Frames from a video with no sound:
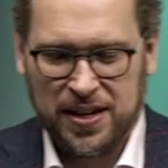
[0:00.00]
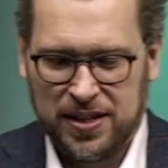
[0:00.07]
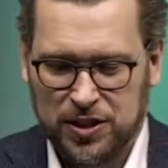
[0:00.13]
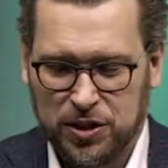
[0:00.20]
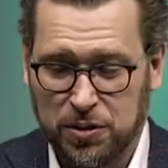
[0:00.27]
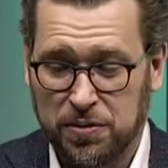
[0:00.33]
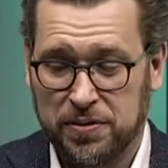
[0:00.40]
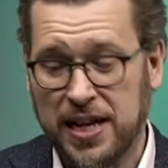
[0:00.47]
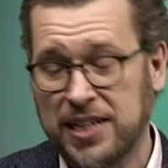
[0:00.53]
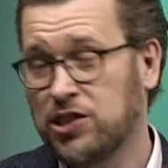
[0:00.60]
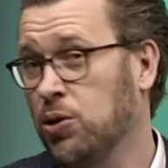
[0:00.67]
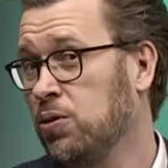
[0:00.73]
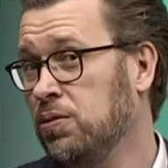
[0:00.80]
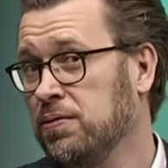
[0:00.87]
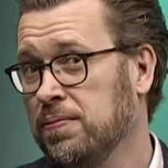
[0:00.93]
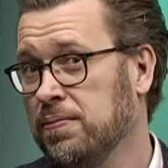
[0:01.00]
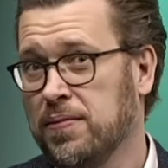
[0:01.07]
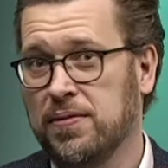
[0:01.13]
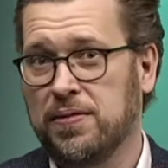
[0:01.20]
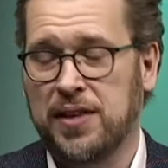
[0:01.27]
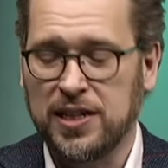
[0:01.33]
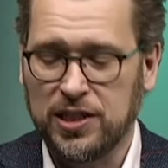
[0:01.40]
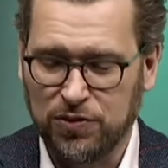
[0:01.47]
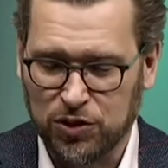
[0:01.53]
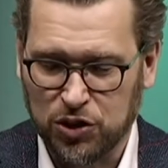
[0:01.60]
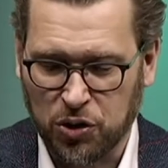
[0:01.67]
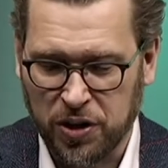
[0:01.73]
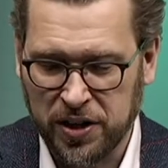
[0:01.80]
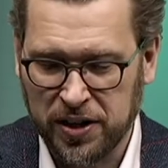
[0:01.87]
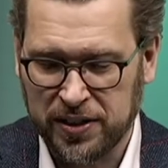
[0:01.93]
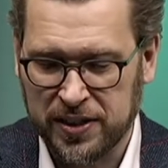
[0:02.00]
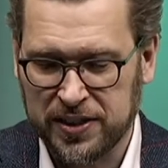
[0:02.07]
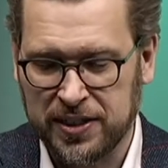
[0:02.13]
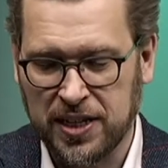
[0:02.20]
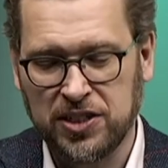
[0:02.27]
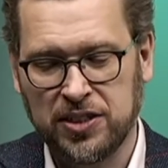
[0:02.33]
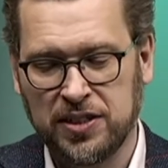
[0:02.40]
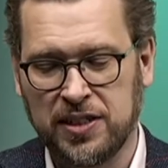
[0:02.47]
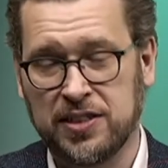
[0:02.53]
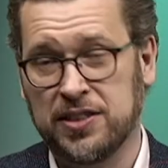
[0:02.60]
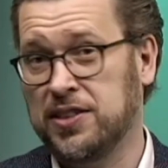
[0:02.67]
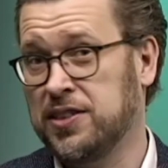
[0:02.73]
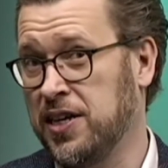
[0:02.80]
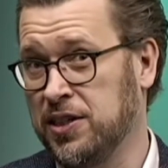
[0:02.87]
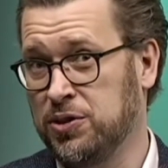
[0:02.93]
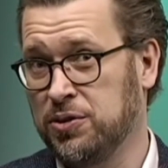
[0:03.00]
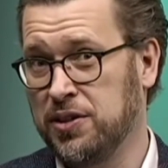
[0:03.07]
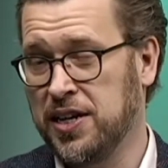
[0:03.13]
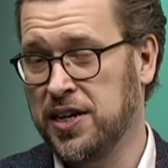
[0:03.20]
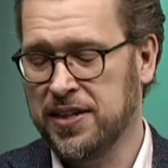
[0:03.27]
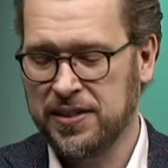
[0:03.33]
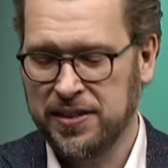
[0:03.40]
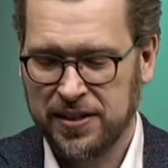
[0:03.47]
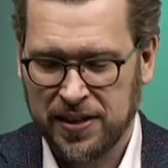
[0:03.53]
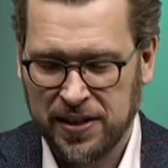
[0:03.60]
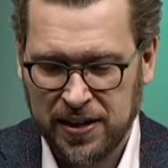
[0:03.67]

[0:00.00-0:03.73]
So that's all. Thanks for joining this session and staying to the end.